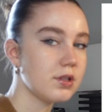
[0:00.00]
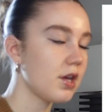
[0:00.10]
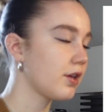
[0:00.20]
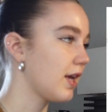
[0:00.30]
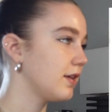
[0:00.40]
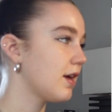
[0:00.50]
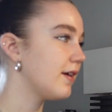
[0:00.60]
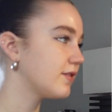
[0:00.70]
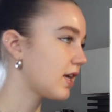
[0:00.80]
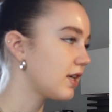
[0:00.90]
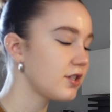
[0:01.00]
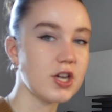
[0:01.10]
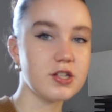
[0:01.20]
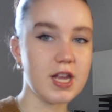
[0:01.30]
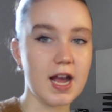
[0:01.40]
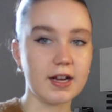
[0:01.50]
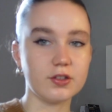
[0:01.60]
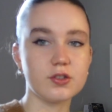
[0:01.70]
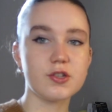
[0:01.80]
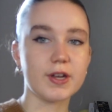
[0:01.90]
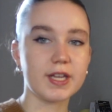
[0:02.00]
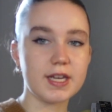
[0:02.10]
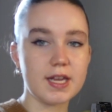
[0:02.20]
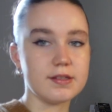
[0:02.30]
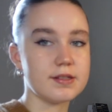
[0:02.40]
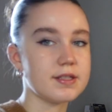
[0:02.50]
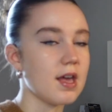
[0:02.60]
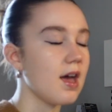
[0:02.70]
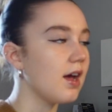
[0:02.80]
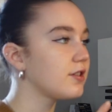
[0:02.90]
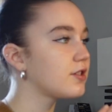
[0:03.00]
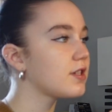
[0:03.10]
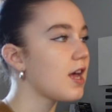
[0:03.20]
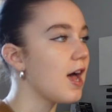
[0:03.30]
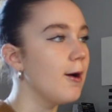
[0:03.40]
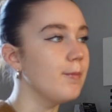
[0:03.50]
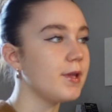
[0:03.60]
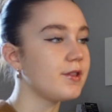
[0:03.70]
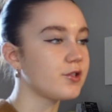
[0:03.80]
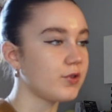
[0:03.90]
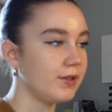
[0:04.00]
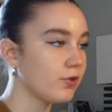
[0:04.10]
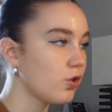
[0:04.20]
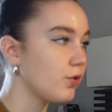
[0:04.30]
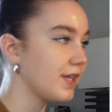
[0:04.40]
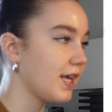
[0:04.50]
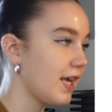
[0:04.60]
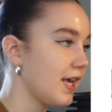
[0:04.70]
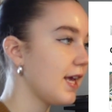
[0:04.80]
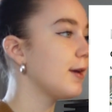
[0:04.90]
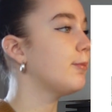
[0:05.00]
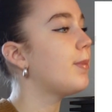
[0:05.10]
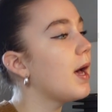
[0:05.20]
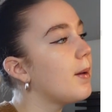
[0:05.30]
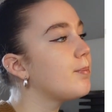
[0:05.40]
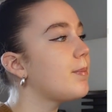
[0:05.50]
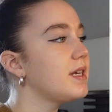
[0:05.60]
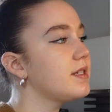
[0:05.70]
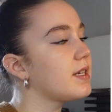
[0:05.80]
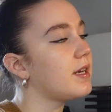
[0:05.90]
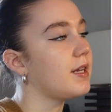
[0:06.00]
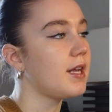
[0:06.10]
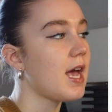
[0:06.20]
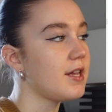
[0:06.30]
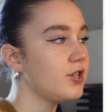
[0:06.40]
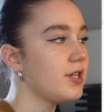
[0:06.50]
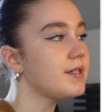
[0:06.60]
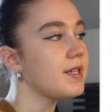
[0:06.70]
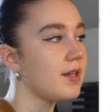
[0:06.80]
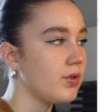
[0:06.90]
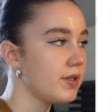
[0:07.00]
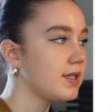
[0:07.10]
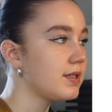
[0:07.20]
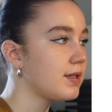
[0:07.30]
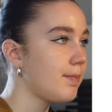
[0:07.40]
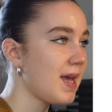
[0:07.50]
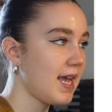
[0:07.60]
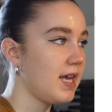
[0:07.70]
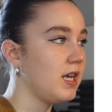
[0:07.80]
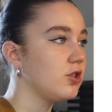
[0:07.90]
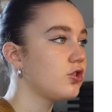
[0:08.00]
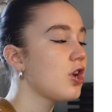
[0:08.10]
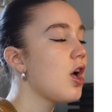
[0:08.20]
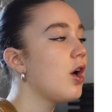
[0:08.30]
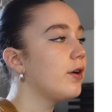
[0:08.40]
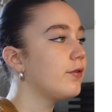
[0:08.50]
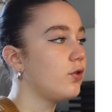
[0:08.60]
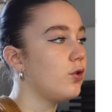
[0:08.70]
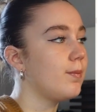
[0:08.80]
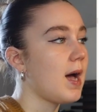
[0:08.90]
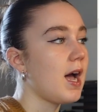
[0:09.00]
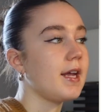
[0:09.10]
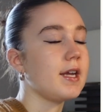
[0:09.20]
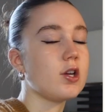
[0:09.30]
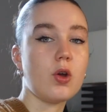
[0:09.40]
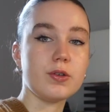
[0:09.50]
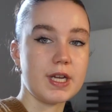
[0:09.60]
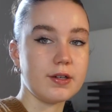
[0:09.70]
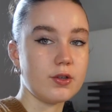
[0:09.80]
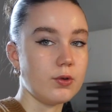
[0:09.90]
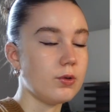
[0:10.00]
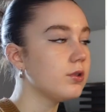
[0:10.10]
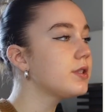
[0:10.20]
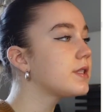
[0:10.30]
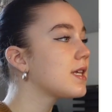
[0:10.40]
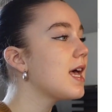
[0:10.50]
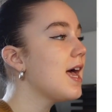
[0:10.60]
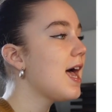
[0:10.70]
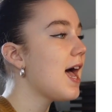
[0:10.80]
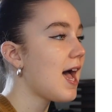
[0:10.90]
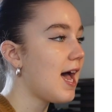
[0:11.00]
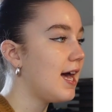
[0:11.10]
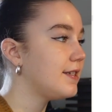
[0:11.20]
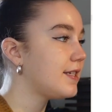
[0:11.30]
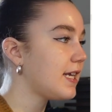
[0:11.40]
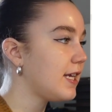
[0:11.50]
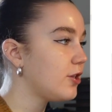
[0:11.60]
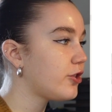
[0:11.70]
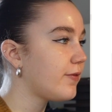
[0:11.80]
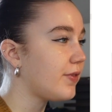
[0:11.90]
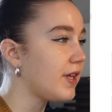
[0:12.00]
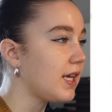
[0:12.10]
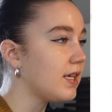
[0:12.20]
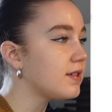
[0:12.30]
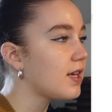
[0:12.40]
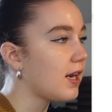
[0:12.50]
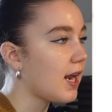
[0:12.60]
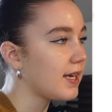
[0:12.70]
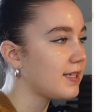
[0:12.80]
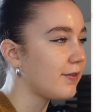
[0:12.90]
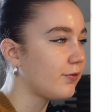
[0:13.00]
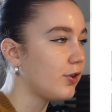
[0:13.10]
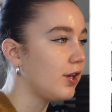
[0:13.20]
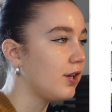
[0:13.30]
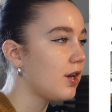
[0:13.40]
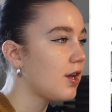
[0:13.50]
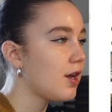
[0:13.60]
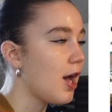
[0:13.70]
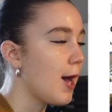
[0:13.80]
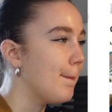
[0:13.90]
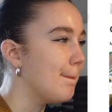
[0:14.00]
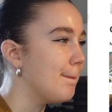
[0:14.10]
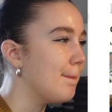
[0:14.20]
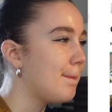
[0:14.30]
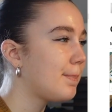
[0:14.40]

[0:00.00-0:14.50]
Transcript: Okay, I've slightly changed the angle so I can insert the screen recording here, but basically, as you can see, this is the page for my content course, and each of these are like different kind